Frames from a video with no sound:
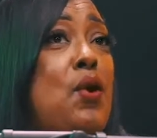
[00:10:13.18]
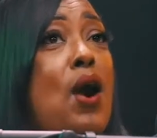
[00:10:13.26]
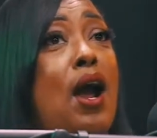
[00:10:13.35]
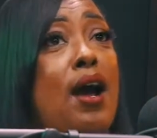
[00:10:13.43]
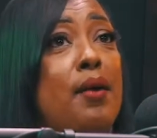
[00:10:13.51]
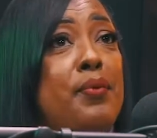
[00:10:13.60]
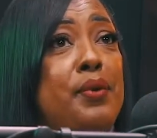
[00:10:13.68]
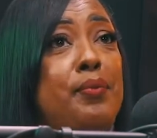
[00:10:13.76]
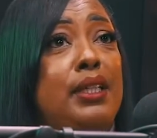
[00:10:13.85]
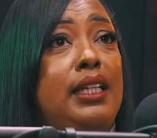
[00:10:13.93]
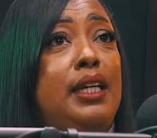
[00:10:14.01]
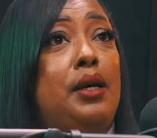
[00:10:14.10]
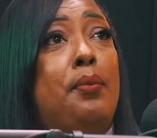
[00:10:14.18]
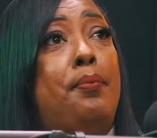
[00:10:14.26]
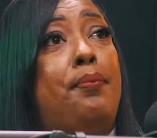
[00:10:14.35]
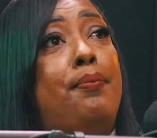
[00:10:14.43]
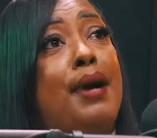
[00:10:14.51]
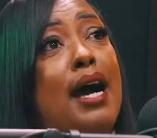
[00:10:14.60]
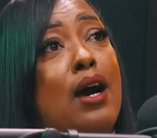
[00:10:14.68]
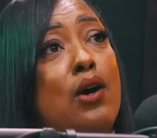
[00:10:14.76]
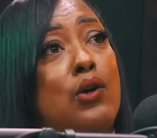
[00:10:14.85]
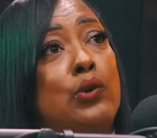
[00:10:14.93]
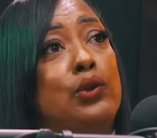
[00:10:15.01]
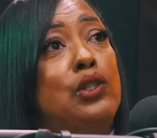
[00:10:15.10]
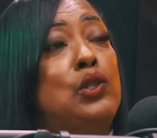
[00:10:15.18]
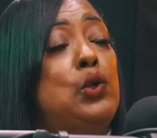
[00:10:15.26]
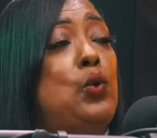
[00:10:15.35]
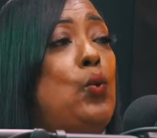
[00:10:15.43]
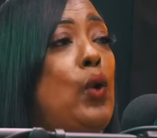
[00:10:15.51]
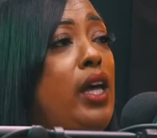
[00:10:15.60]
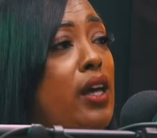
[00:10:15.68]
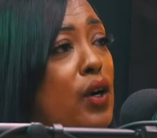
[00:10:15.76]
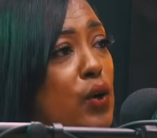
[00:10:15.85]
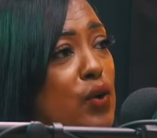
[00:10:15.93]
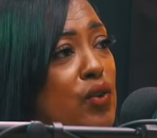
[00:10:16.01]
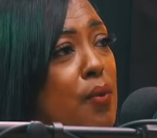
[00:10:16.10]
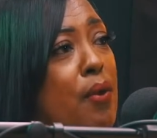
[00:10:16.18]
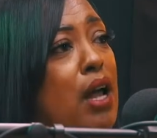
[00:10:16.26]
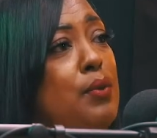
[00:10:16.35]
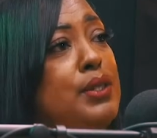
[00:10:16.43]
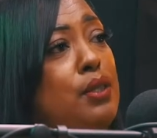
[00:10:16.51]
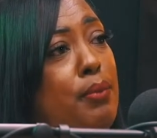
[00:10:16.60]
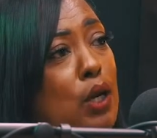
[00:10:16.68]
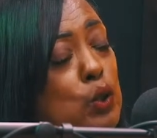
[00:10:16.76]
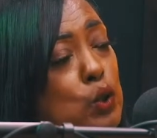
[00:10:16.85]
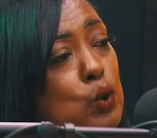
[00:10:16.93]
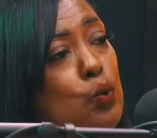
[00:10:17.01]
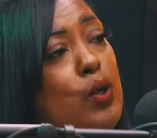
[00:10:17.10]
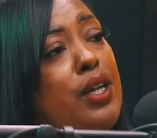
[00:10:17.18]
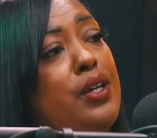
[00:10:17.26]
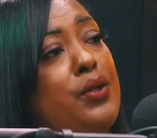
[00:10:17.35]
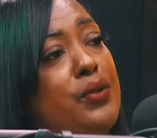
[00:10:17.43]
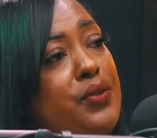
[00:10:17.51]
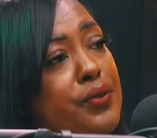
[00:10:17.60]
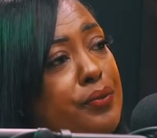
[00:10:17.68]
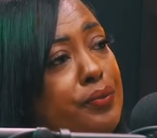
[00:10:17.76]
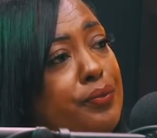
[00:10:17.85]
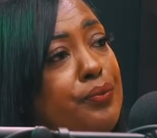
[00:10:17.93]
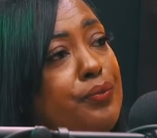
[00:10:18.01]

Probably about 12. I probably was about 12.